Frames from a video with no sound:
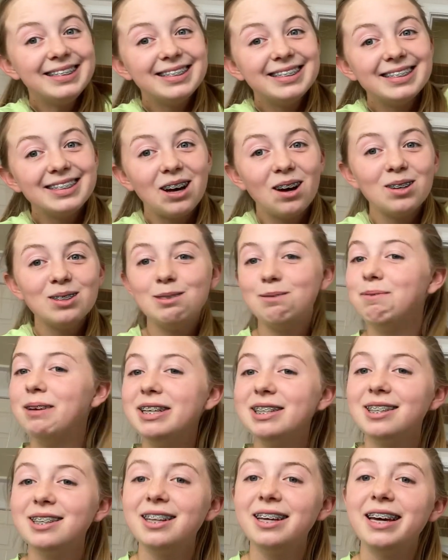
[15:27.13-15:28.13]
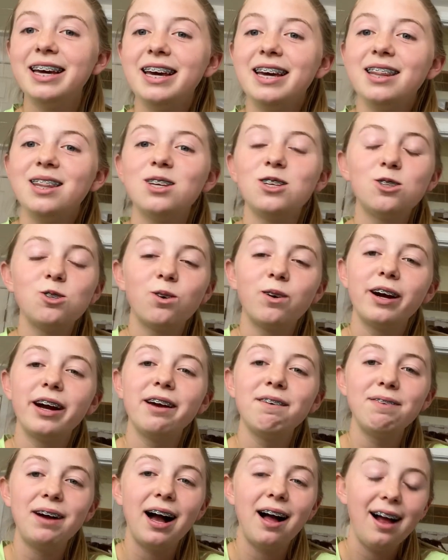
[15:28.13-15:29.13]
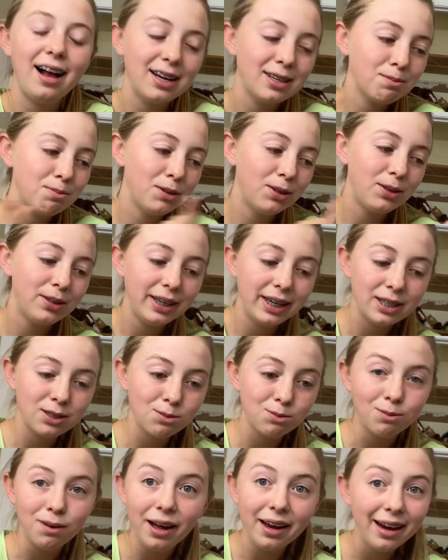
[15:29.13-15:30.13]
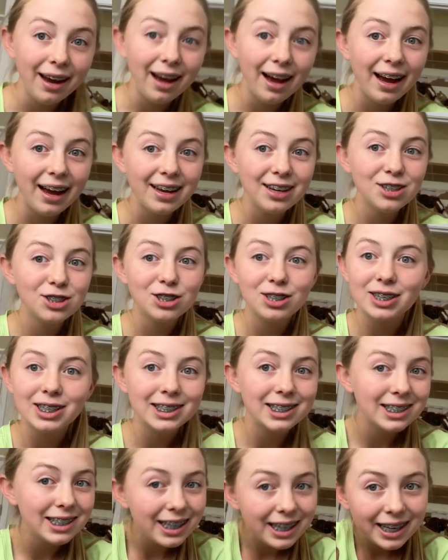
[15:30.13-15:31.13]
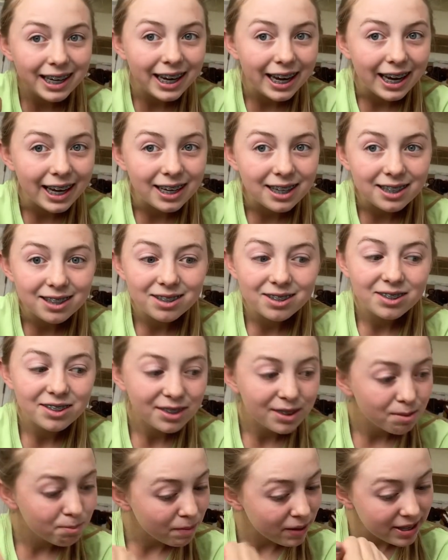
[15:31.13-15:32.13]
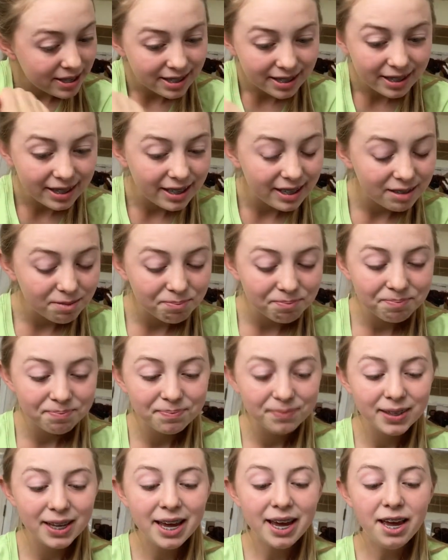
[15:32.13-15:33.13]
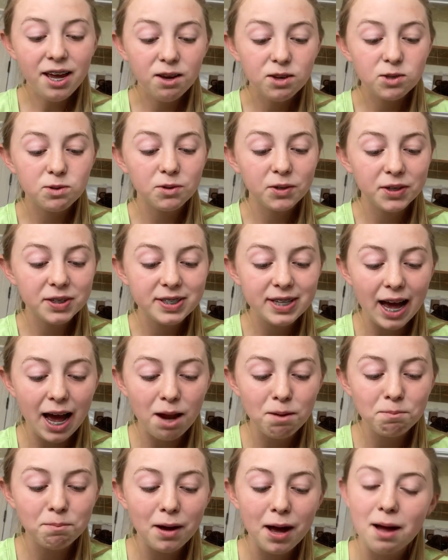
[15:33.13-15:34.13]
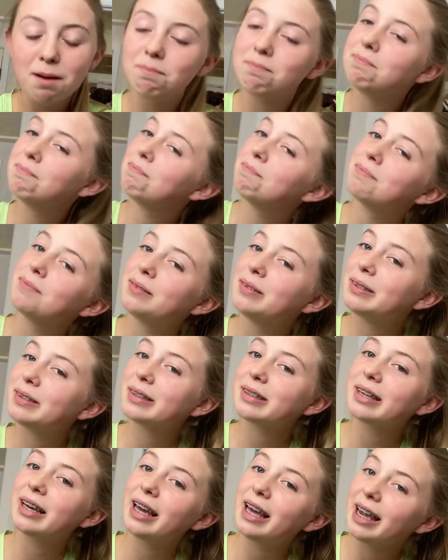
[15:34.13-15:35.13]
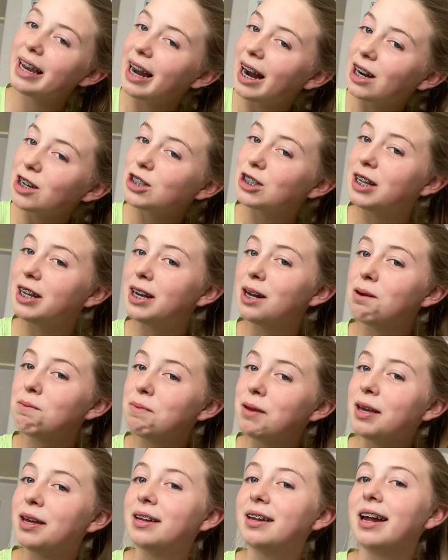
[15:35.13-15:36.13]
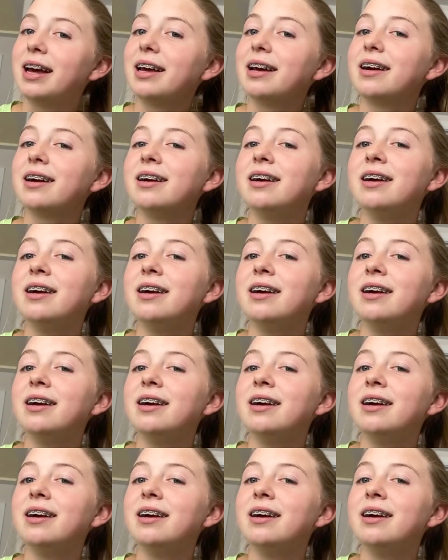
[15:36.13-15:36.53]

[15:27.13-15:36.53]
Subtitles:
that was basically the story of how Aspen only has one eye. She got sick in it. Basically, it was really sad, but it actually ended up being like